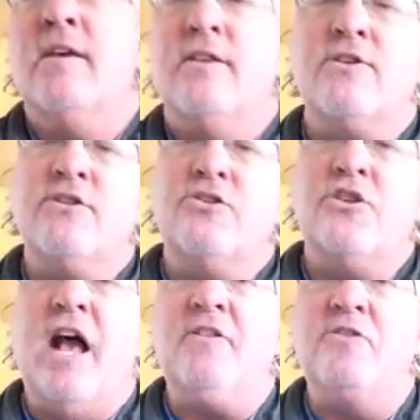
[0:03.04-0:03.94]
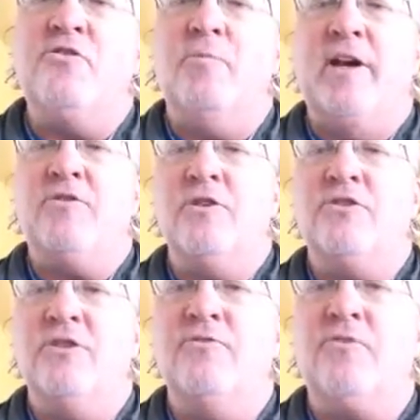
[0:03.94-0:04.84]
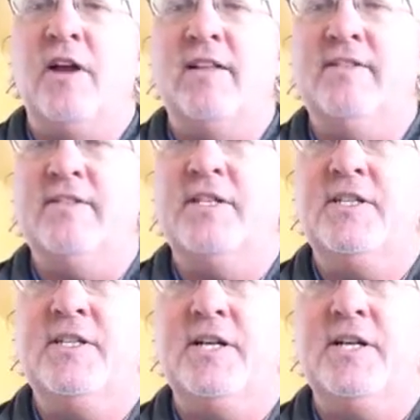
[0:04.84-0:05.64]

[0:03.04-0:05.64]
This is a challenge for my Christian friends,